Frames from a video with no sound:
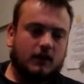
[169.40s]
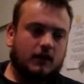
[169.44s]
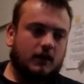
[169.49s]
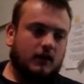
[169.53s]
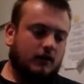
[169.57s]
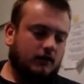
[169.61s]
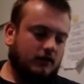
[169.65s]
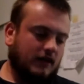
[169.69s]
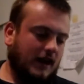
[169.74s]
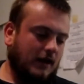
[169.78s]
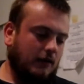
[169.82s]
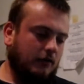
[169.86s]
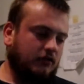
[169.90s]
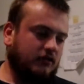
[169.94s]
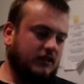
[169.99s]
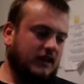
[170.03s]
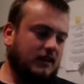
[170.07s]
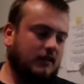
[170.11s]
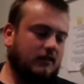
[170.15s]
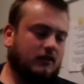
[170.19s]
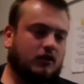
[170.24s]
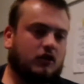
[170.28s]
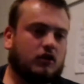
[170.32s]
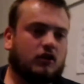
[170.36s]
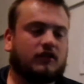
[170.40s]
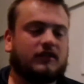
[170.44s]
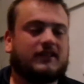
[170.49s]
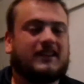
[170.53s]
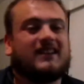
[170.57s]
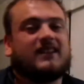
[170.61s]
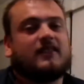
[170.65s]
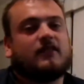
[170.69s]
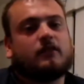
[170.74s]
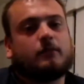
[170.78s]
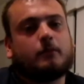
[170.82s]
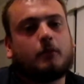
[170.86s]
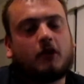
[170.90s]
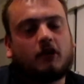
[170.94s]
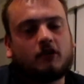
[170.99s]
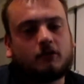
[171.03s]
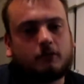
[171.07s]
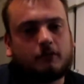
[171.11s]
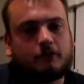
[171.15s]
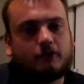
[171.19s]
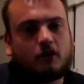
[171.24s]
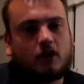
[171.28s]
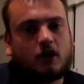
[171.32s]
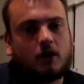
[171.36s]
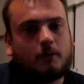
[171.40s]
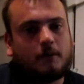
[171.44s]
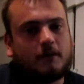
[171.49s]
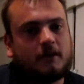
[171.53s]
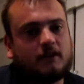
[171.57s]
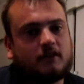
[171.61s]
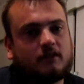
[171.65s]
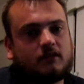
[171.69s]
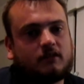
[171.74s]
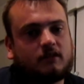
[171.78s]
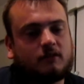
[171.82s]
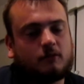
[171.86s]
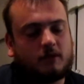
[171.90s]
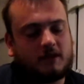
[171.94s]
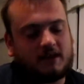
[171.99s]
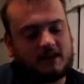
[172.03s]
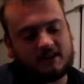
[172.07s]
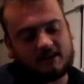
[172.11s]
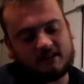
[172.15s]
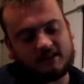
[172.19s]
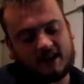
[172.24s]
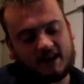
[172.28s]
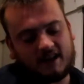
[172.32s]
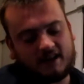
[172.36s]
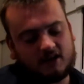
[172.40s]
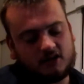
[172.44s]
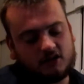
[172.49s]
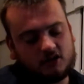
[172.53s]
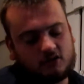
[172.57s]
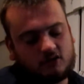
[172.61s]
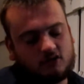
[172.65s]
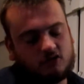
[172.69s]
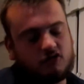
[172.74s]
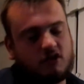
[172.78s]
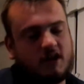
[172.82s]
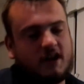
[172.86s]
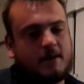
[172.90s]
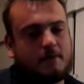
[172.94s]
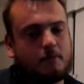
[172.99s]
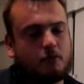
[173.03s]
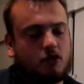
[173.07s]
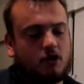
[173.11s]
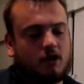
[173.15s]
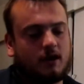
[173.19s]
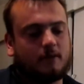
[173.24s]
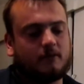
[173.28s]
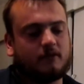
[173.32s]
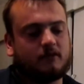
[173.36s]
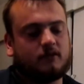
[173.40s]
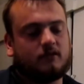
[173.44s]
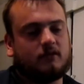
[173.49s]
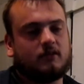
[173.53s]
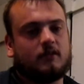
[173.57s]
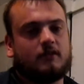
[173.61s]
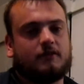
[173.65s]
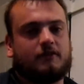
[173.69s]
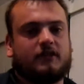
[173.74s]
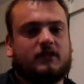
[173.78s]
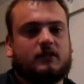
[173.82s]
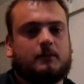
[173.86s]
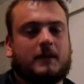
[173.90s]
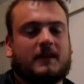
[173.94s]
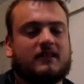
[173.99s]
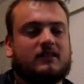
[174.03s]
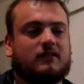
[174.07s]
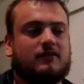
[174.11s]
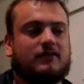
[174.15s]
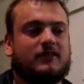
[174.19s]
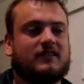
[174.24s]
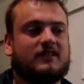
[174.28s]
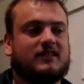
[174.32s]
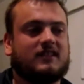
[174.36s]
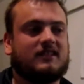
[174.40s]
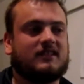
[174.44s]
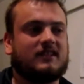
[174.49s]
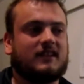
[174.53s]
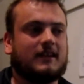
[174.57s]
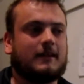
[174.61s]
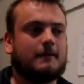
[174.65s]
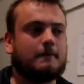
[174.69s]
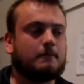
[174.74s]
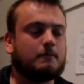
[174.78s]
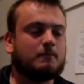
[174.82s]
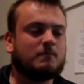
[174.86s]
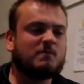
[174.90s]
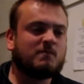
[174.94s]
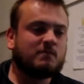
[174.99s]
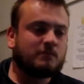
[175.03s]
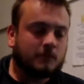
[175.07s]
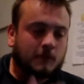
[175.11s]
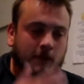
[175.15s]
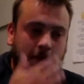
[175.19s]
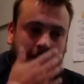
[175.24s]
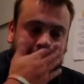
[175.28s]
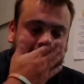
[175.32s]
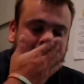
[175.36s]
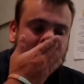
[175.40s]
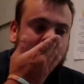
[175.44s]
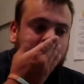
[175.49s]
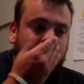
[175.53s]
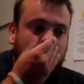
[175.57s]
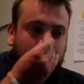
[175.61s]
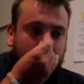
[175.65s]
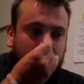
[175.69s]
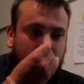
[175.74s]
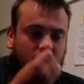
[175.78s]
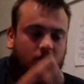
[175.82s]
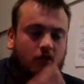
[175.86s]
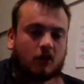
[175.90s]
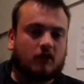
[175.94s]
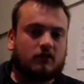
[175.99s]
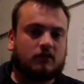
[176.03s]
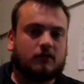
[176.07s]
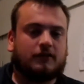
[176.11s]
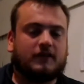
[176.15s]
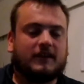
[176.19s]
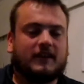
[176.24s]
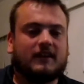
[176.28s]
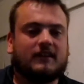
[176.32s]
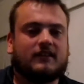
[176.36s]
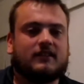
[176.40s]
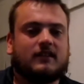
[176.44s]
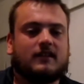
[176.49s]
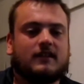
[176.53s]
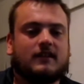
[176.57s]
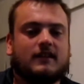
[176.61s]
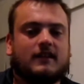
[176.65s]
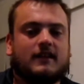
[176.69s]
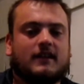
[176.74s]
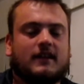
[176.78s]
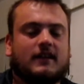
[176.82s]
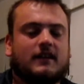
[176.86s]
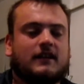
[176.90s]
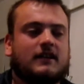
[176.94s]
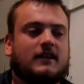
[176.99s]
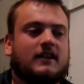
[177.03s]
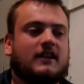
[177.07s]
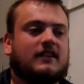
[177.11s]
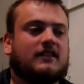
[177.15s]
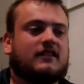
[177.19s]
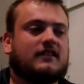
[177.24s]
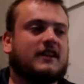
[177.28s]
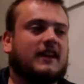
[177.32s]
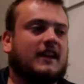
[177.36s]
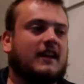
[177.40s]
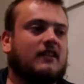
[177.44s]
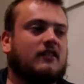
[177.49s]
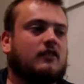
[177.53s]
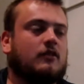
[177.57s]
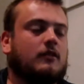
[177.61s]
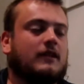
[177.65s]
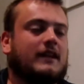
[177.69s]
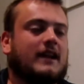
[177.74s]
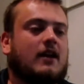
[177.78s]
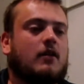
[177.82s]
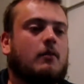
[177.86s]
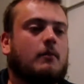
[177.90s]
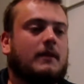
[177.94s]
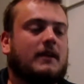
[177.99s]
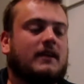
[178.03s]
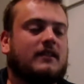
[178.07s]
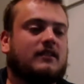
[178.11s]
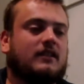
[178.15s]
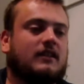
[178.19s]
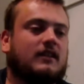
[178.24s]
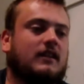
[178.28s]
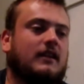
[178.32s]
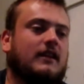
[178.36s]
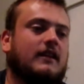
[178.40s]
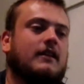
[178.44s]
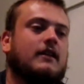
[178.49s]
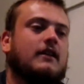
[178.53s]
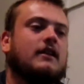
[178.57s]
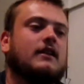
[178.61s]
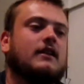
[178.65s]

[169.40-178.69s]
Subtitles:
So outside of the context of sports performance, when you're designing training programs for specificity, there's lots of things that you need to take into account basically.